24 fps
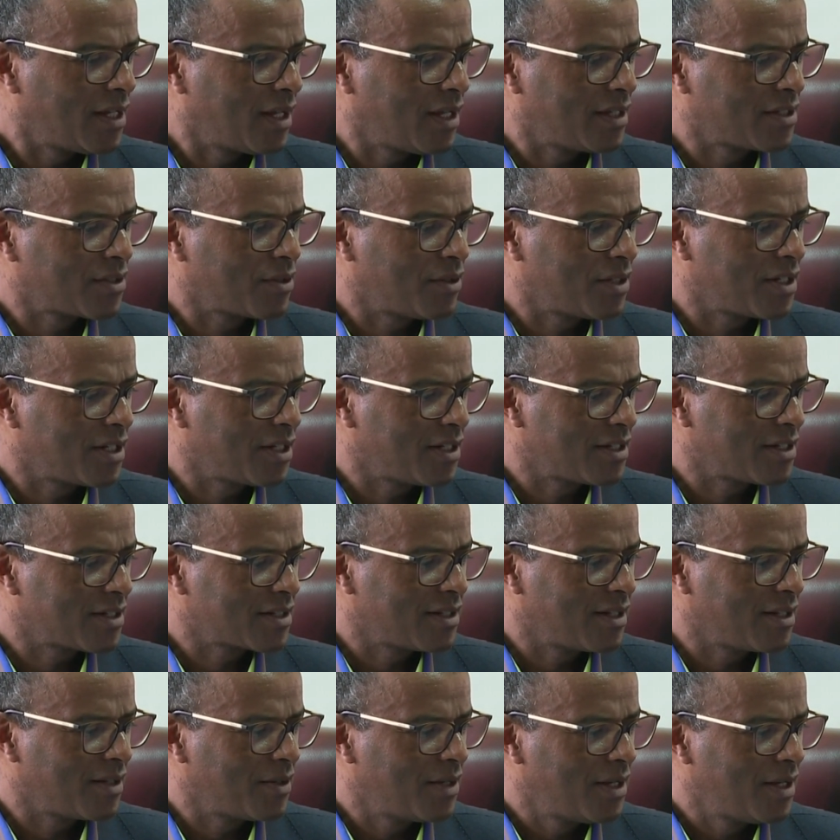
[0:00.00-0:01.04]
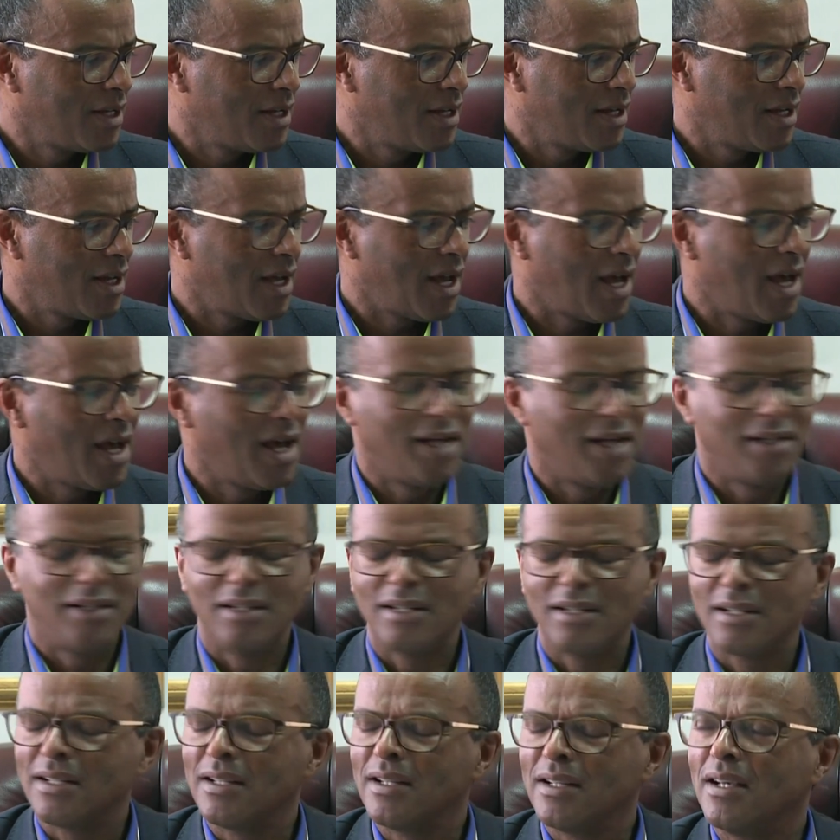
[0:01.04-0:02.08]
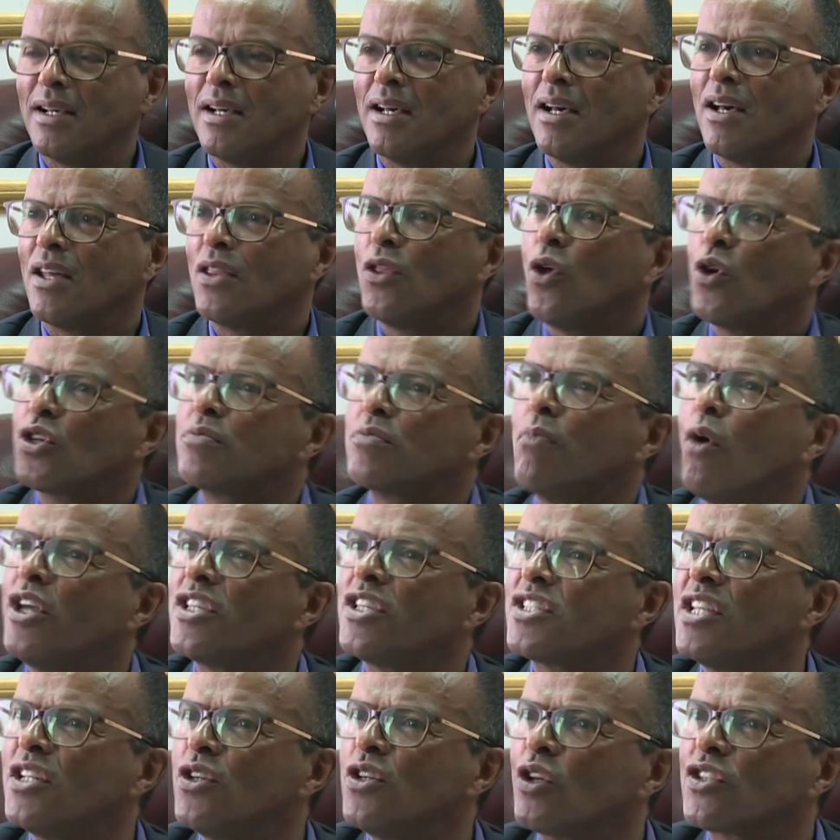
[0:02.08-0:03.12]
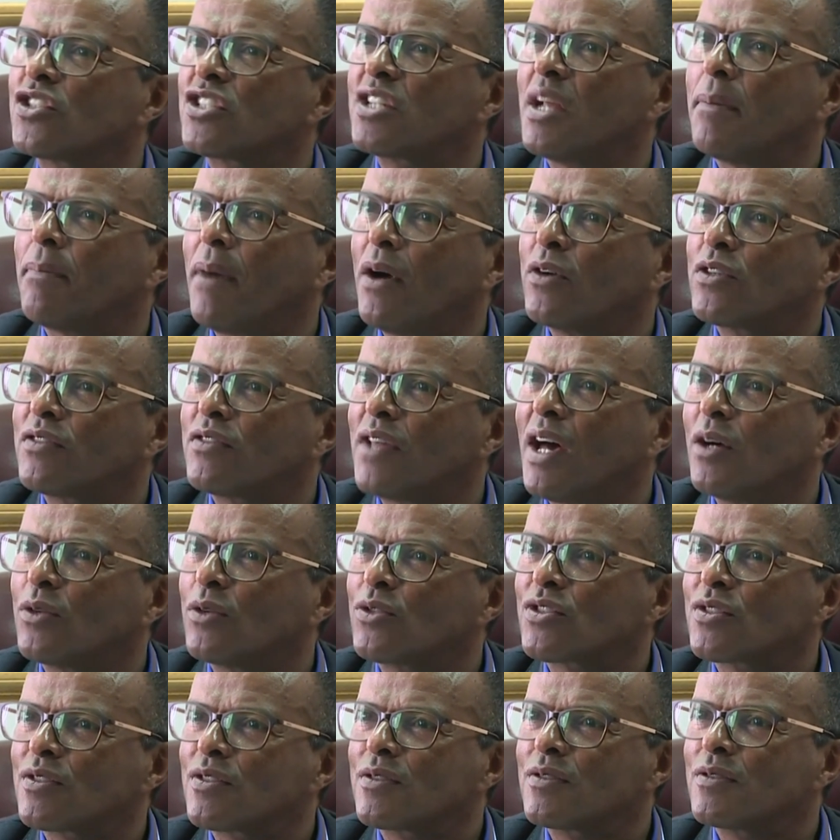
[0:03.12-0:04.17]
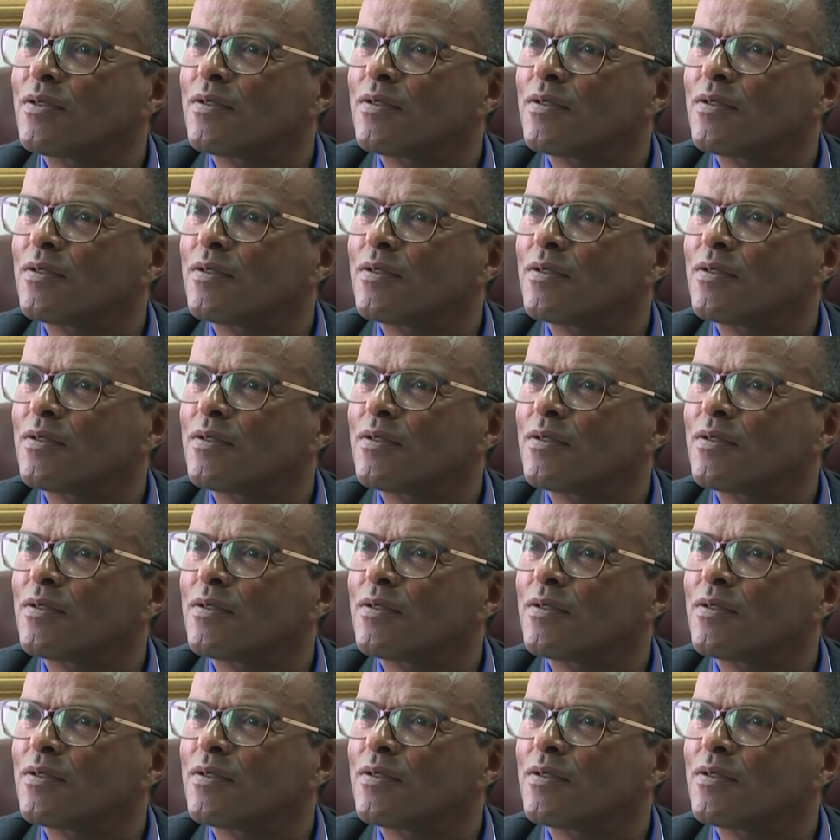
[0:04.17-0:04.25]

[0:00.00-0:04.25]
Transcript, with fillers: I, saw it here, and those boys did not step out of the house.